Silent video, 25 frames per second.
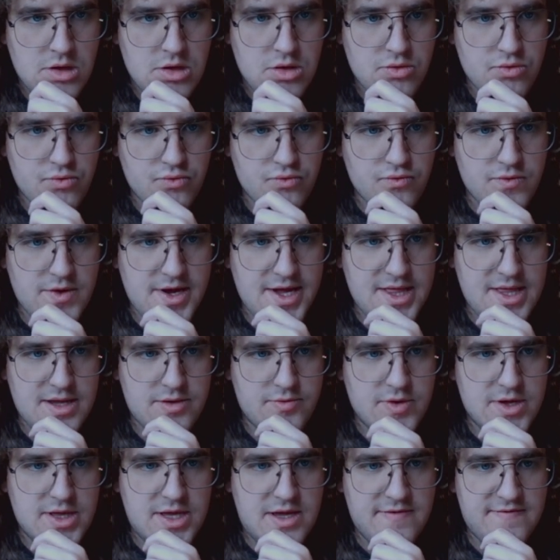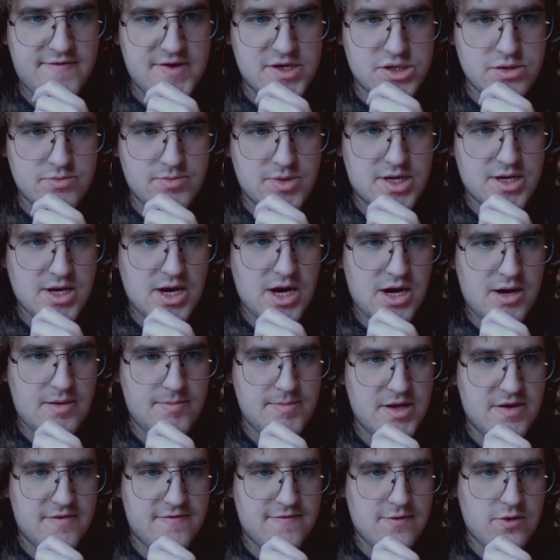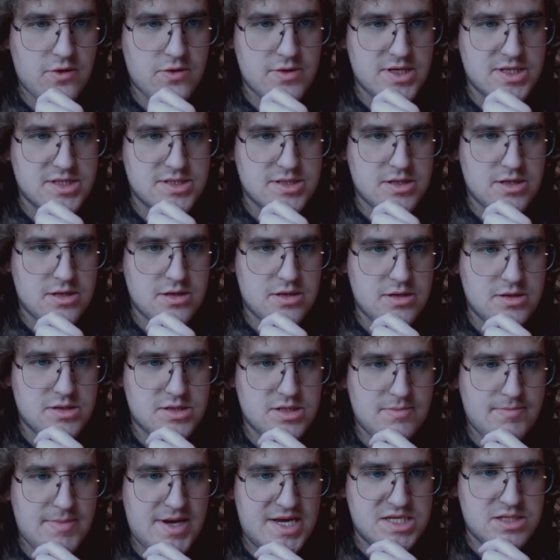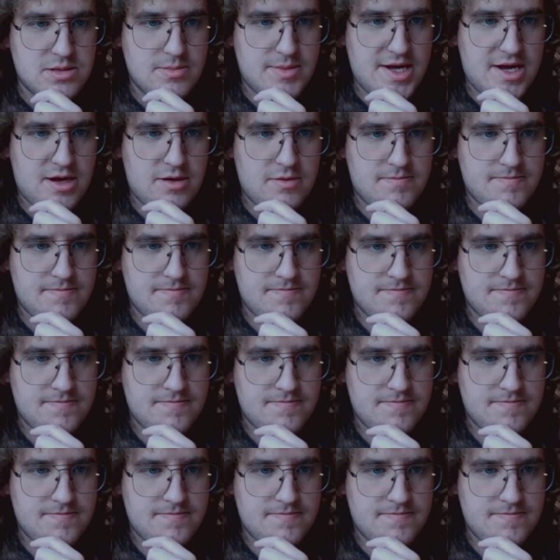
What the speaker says: Really efficient. We can't be affording to mess about.